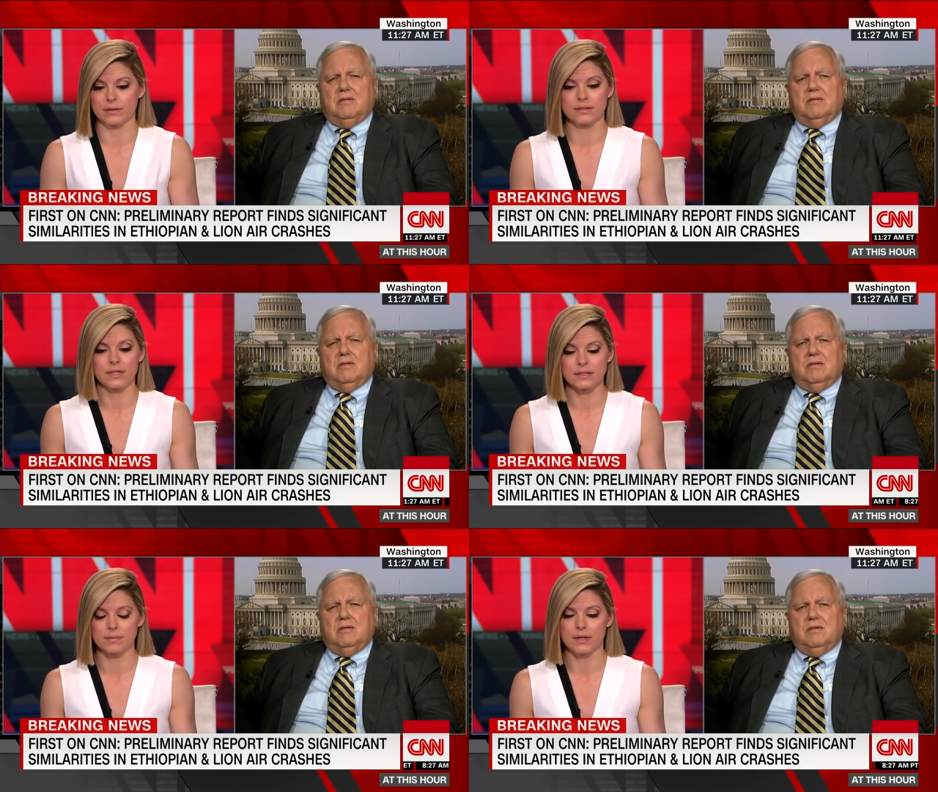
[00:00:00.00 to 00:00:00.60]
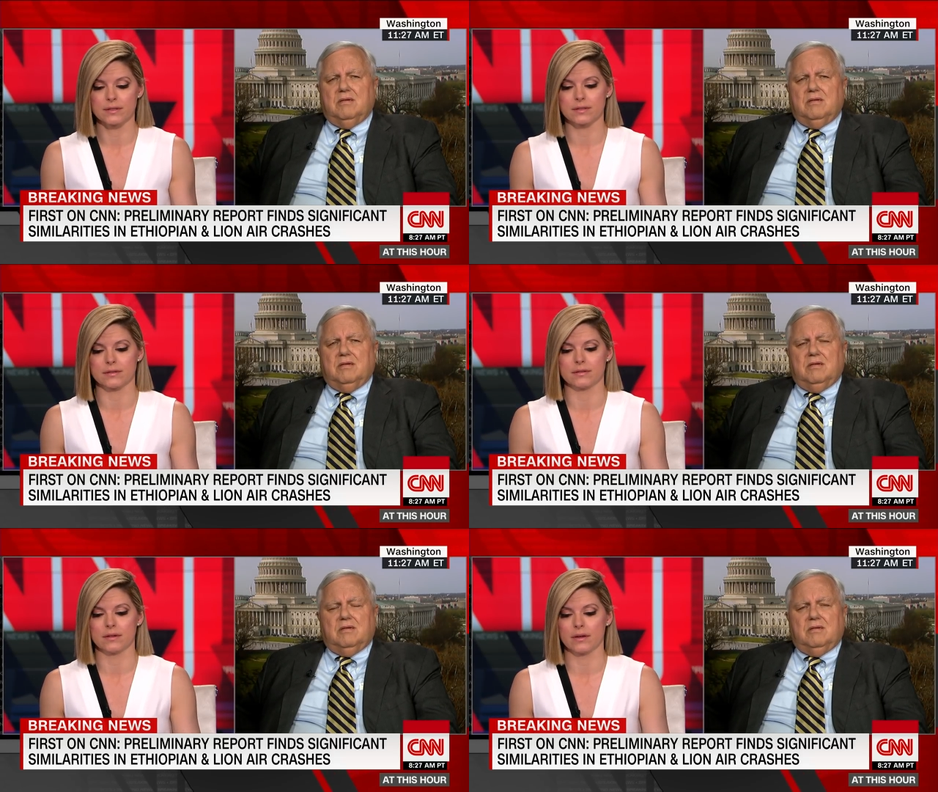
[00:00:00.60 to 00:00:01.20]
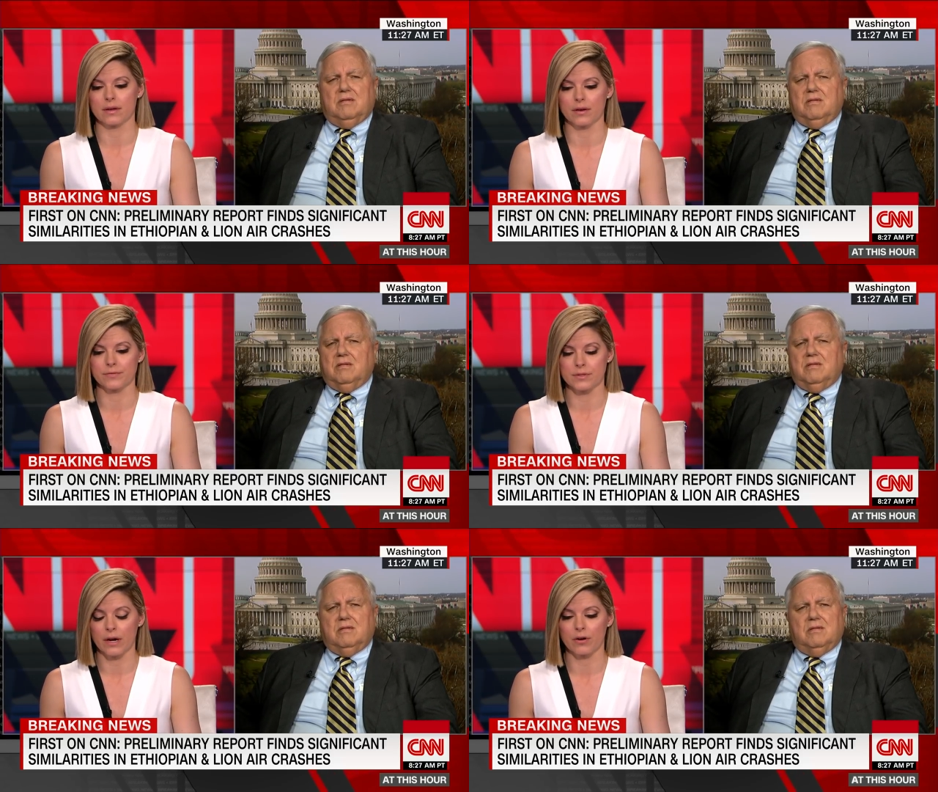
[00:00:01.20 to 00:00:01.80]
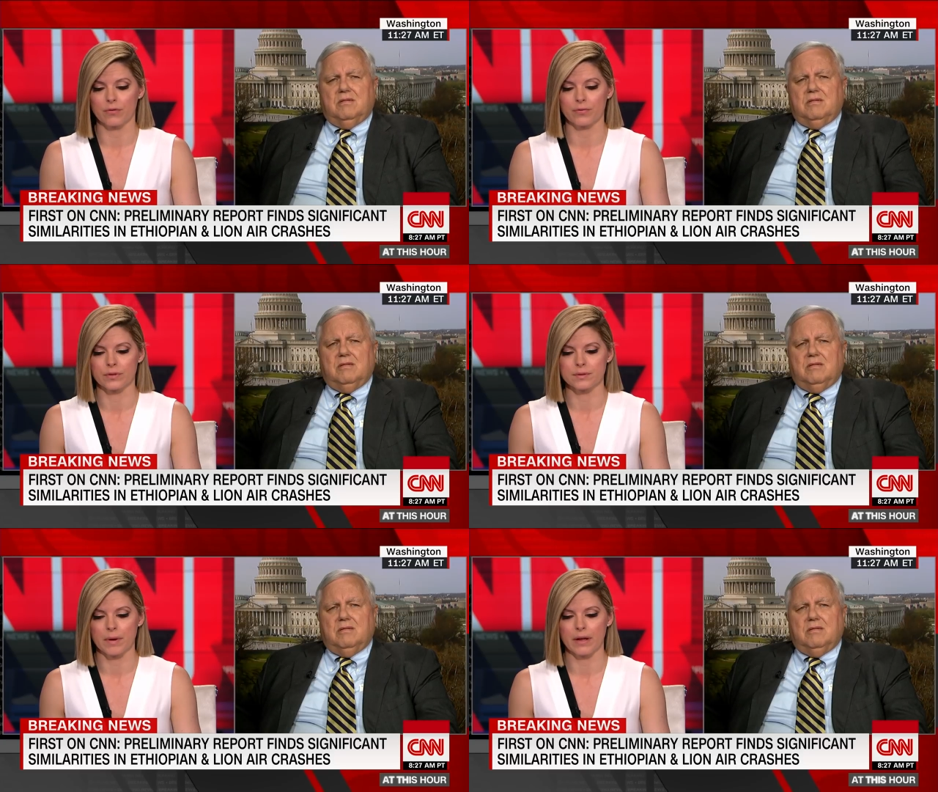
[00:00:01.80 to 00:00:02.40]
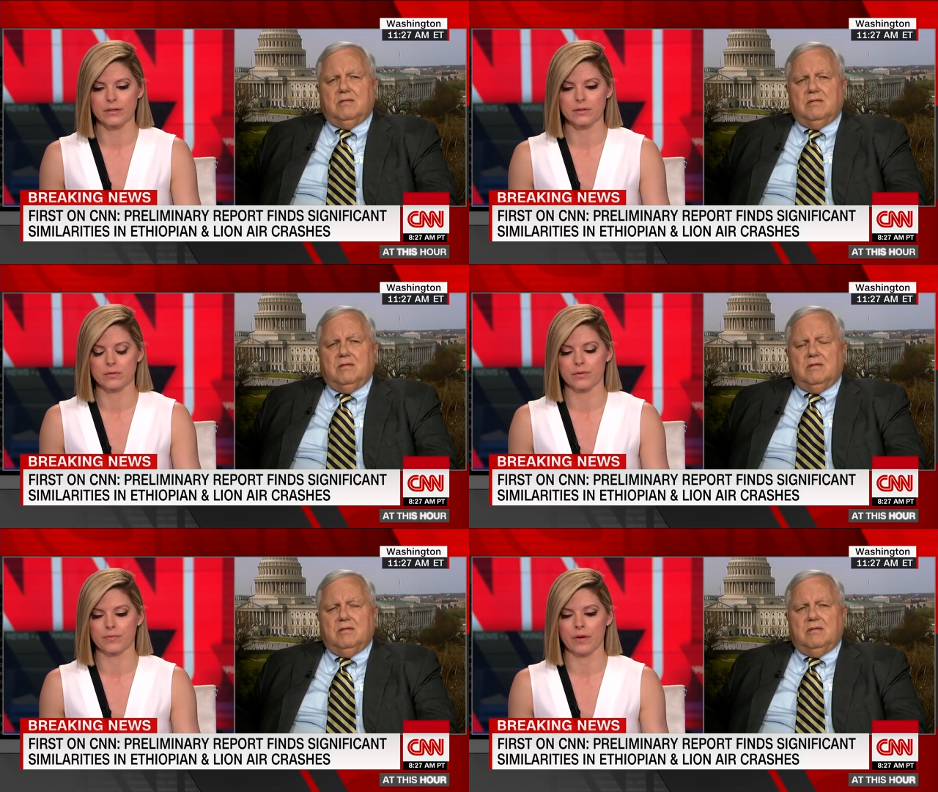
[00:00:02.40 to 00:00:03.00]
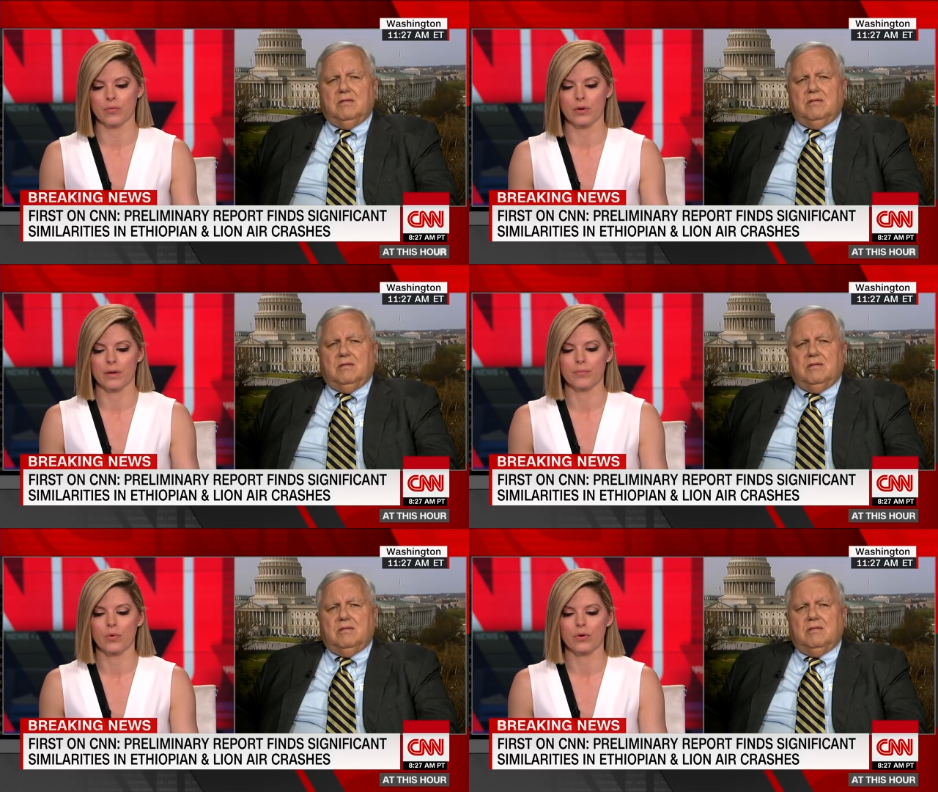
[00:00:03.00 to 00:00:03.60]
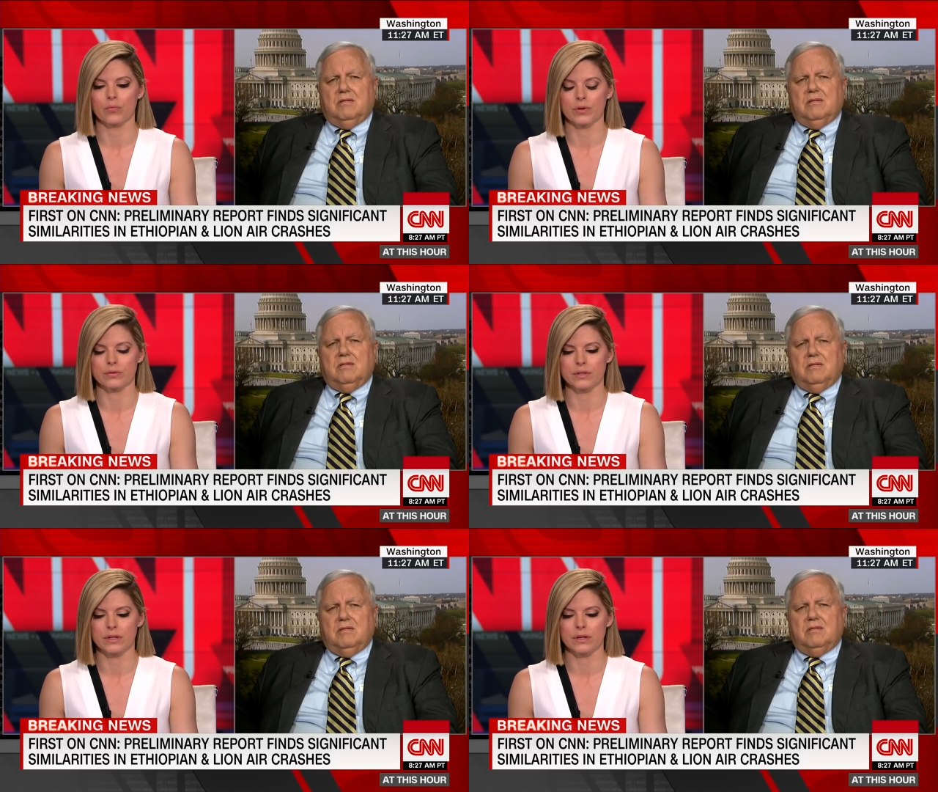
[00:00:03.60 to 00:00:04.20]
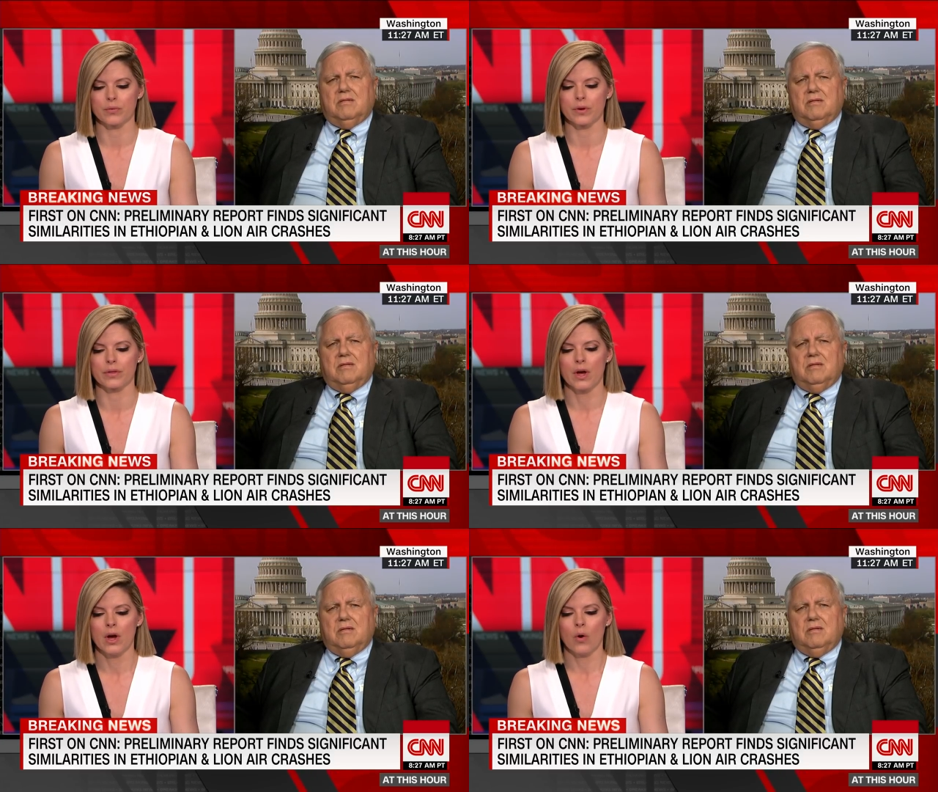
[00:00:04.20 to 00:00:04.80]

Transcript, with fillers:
Speaker 1: six minutes uh, of terror for these pilots and everyone on board and what they're dealing with.